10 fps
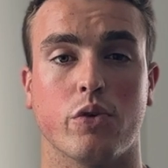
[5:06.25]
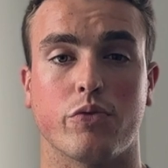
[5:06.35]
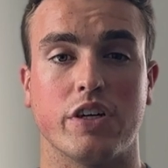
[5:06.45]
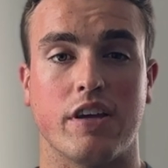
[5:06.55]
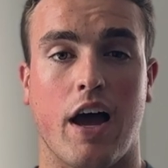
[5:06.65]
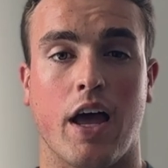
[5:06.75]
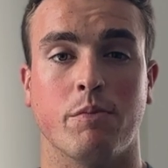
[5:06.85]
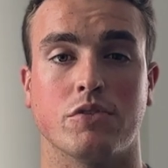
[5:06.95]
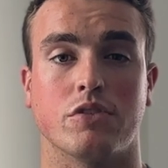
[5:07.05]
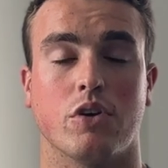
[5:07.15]
or 3
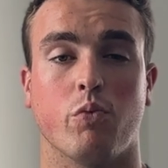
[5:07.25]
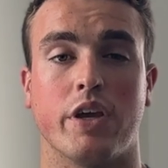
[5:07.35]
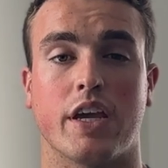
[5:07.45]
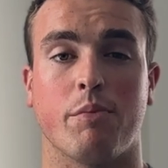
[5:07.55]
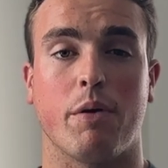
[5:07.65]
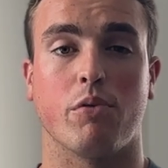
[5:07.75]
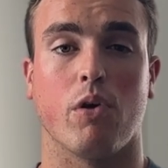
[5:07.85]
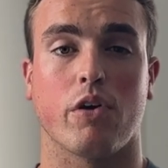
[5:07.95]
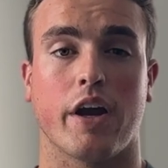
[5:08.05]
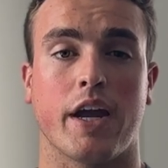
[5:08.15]
times a week in my
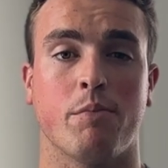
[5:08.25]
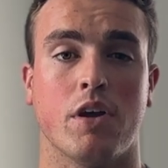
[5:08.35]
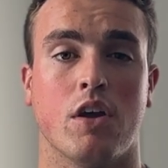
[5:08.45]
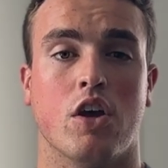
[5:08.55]
program,